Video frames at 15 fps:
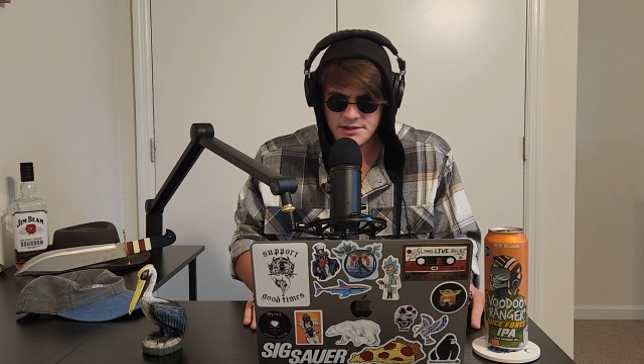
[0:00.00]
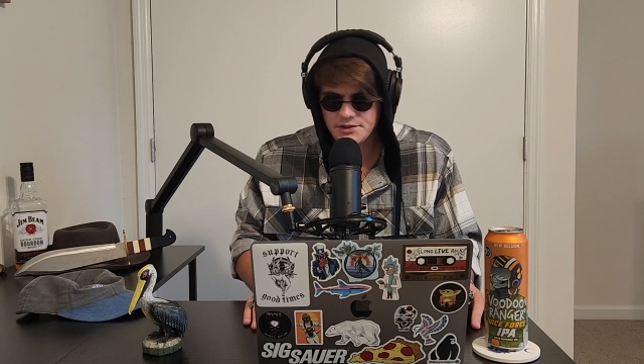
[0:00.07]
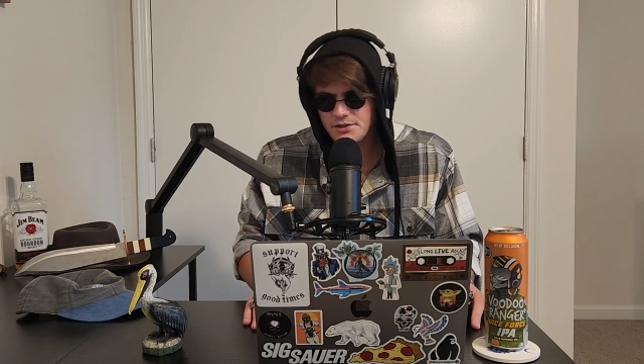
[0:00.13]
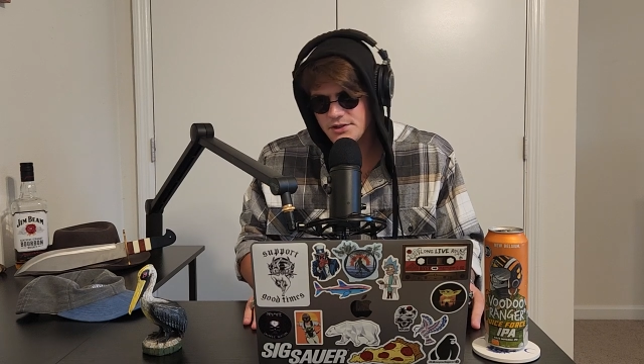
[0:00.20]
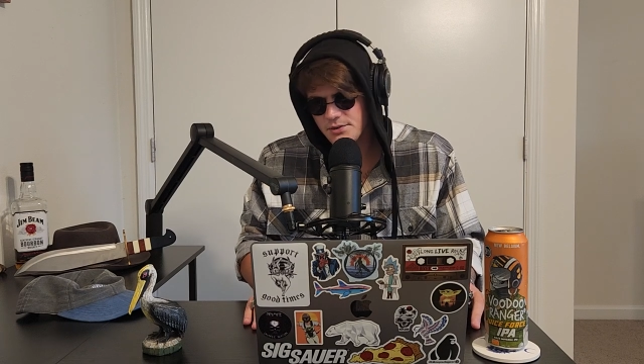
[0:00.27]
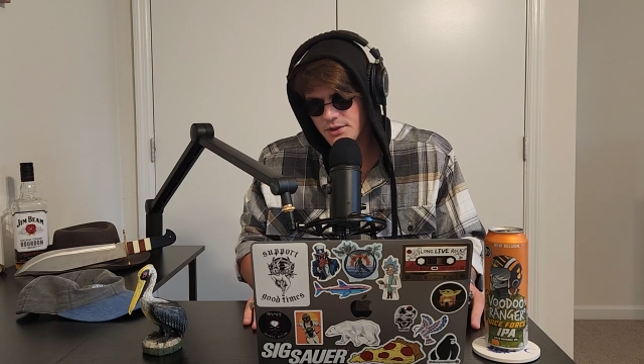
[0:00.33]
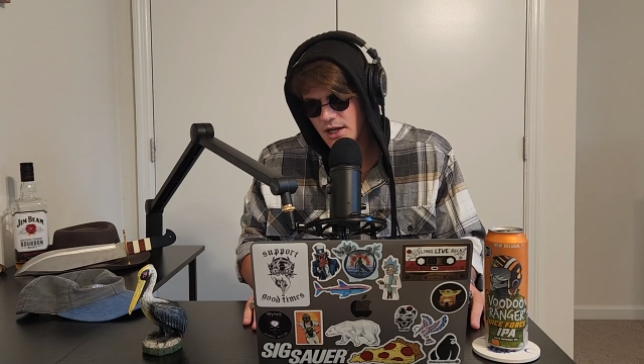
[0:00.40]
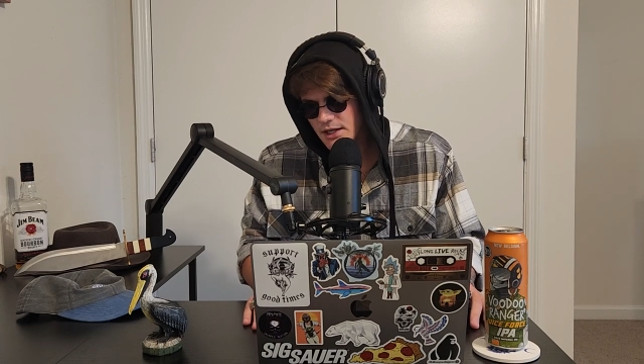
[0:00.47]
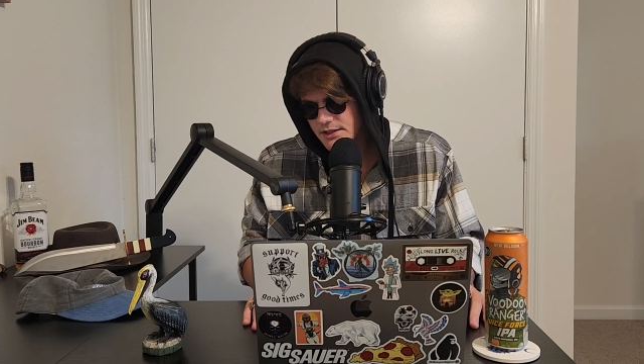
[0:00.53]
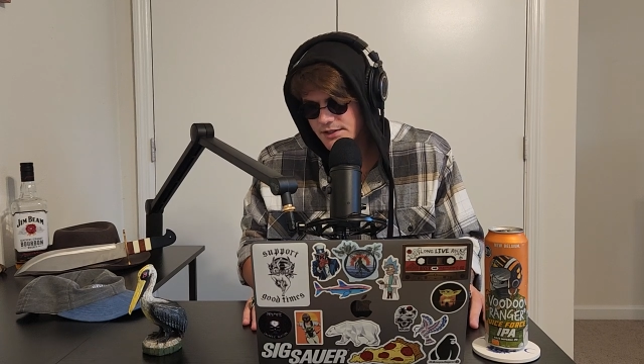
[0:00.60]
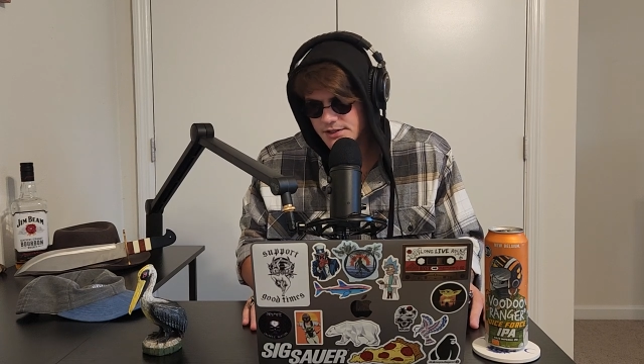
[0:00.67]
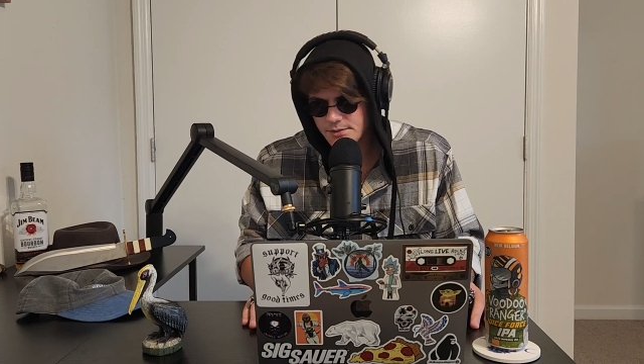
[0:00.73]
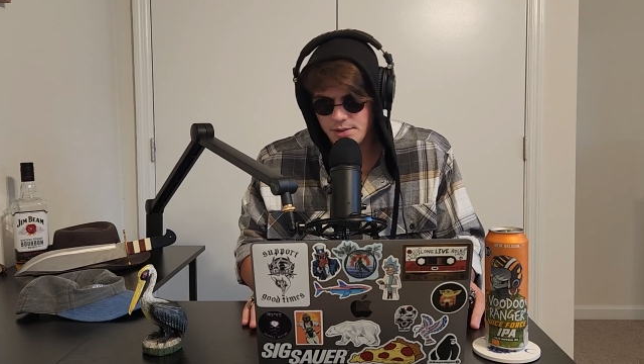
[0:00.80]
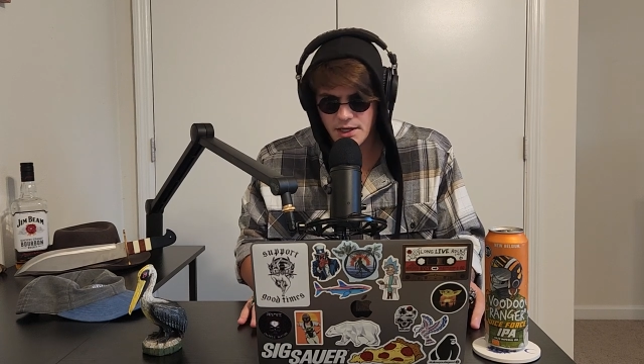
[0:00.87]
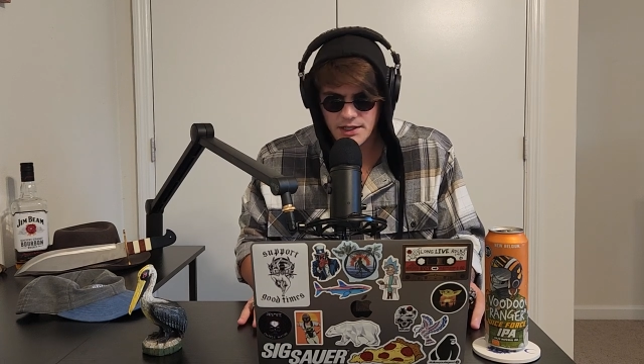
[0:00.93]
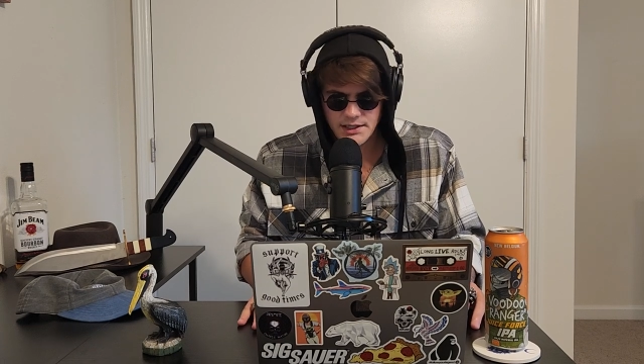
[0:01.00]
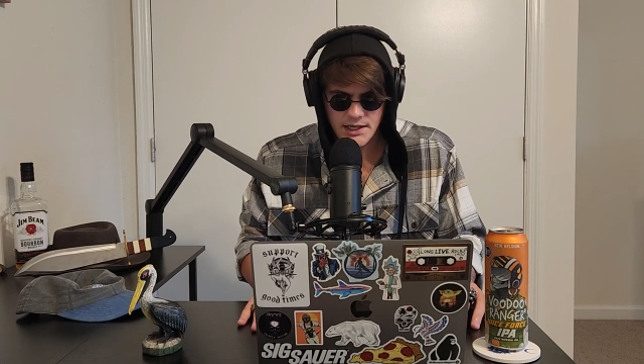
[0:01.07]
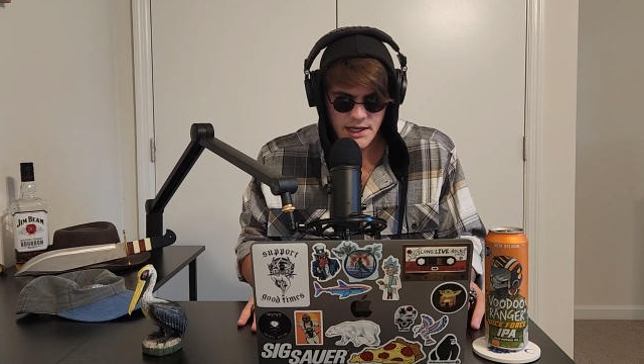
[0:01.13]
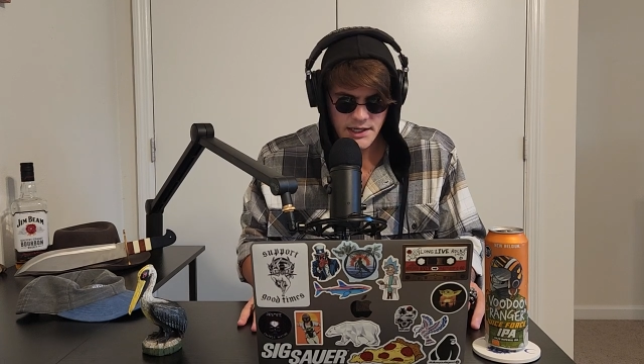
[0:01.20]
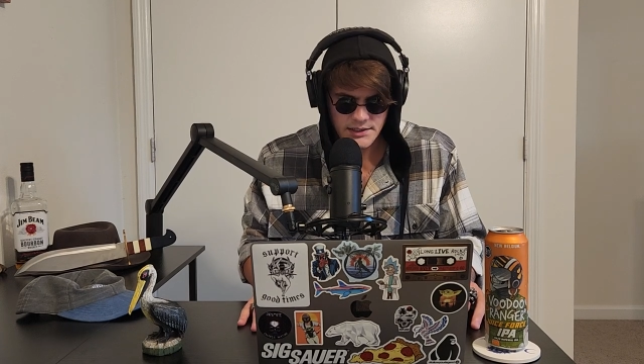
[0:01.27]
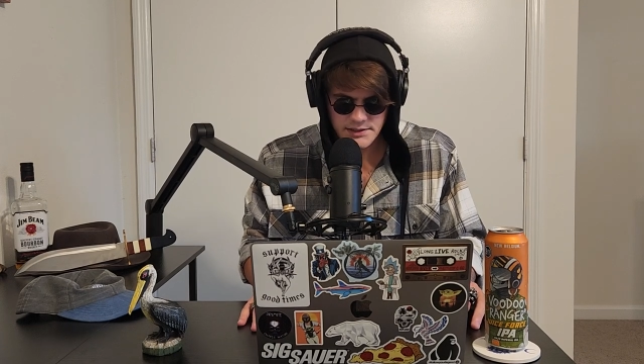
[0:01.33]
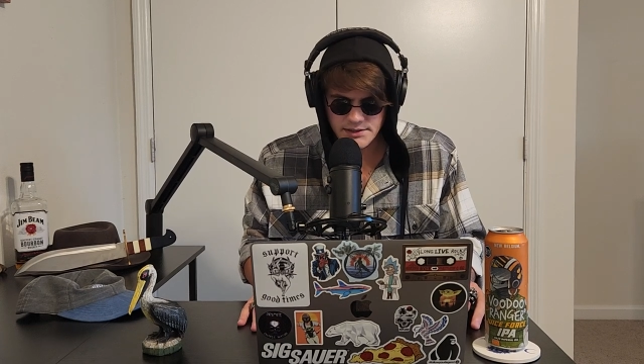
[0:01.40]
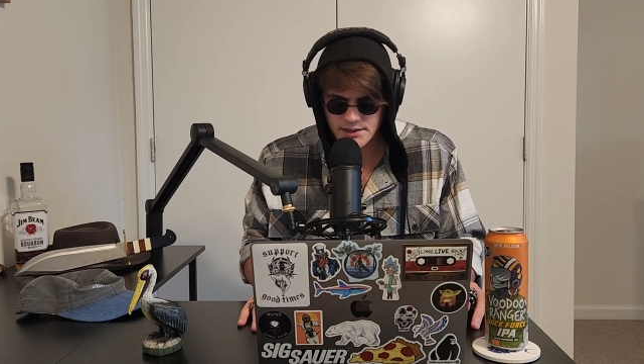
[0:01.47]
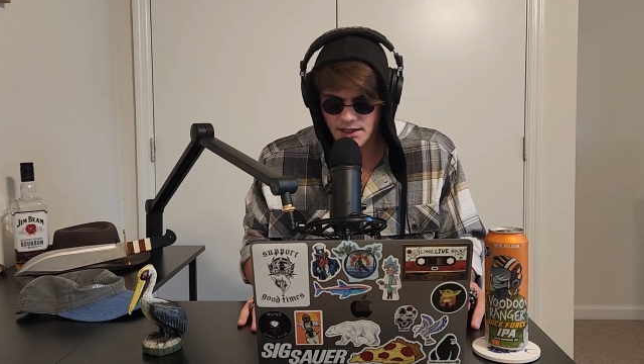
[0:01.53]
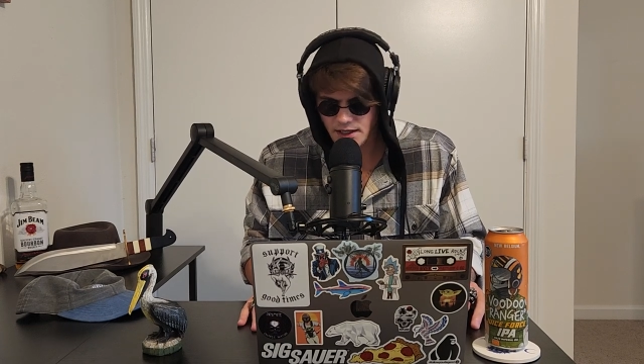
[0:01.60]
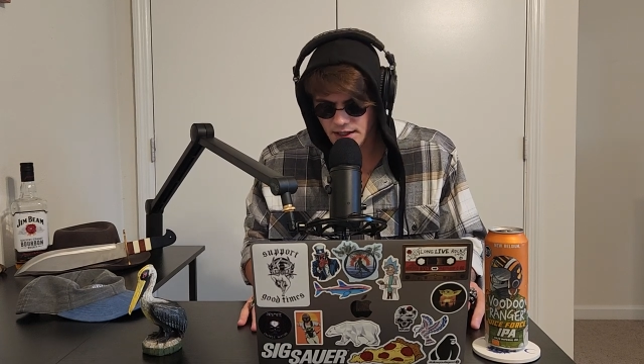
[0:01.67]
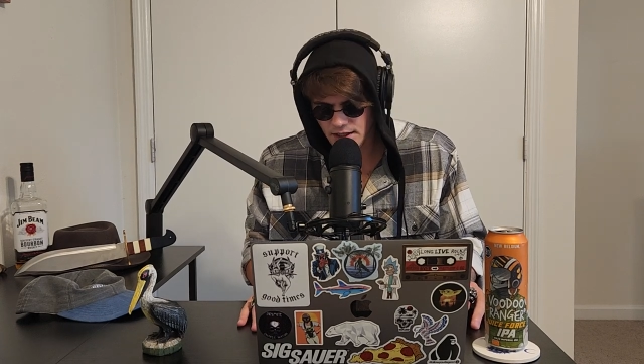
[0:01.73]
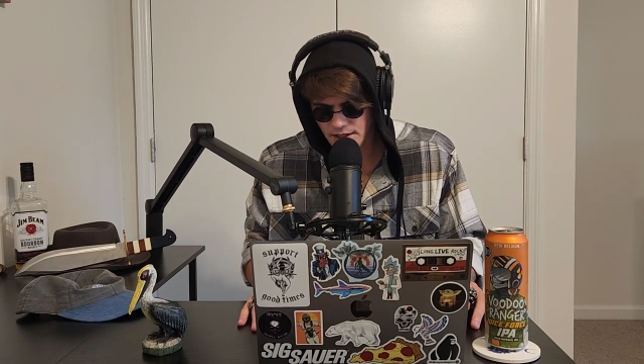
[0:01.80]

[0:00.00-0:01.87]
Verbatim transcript: that's usually when I listen to podcasts.